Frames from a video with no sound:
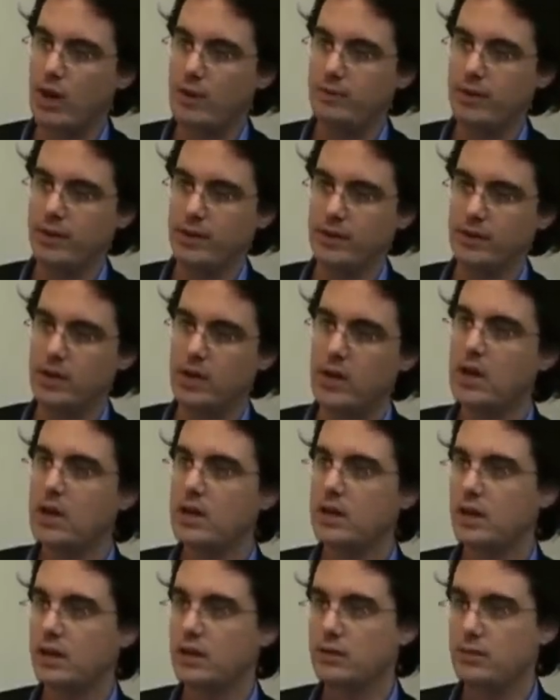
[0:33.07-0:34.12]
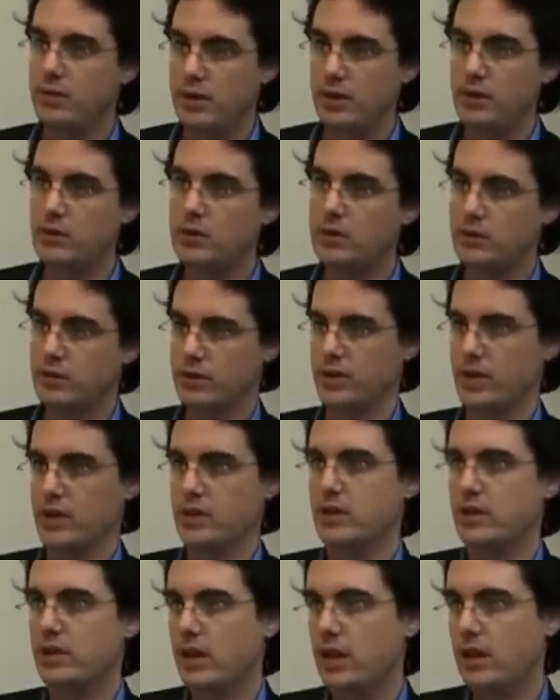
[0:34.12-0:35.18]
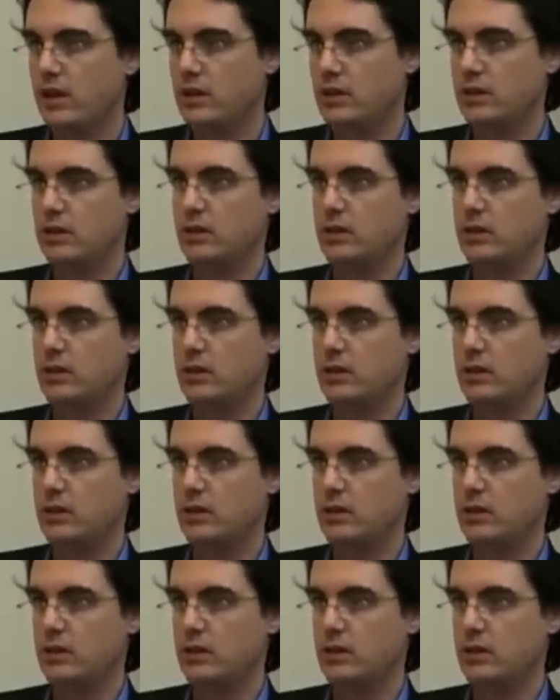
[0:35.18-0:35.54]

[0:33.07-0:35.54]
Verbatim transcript: weapons that could be used for such a thing.